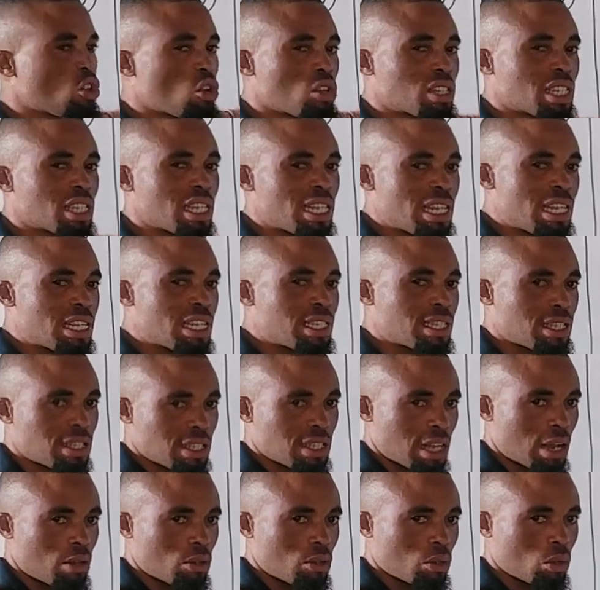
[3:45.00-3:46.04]
north,
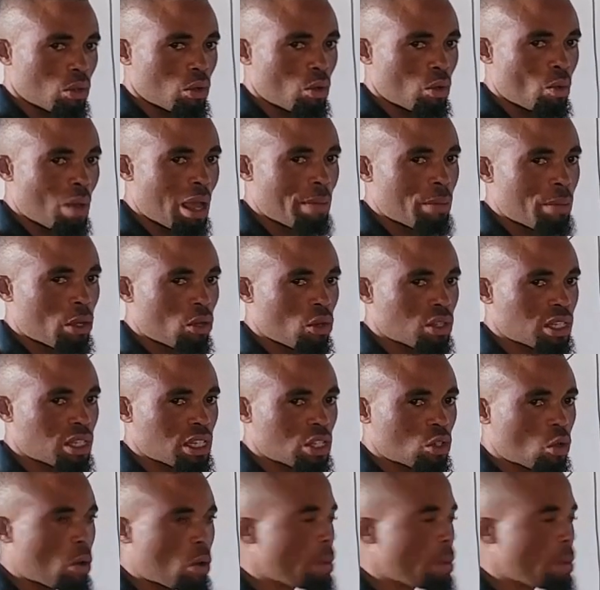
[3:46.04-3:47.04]
east, south. Why? Because it's